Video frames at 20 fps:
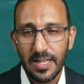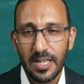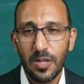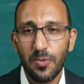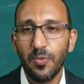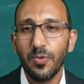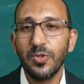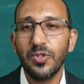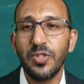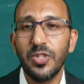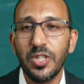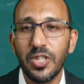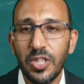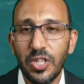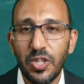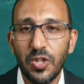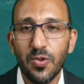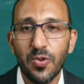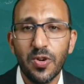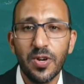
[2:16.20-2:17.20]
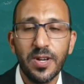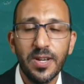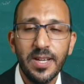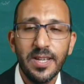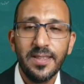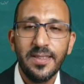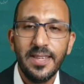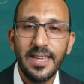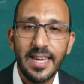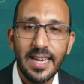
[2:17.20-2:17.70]
It will secure
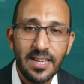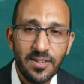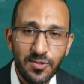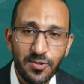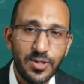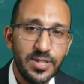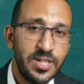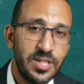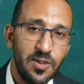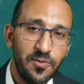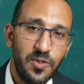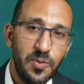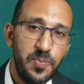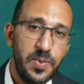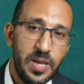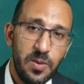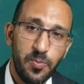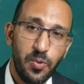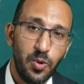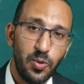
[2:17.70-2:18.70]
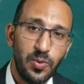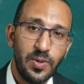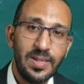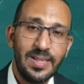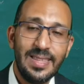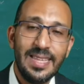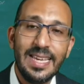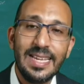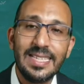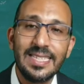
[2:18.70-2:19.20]
the interest of the people,
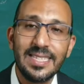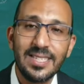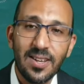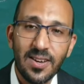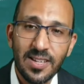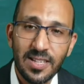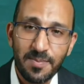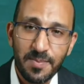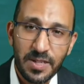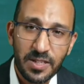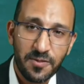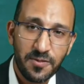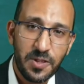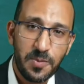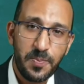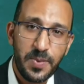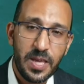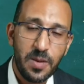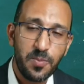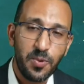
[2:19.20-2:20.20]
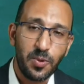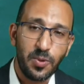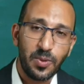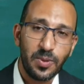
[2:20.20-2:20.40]
the excitement of the people.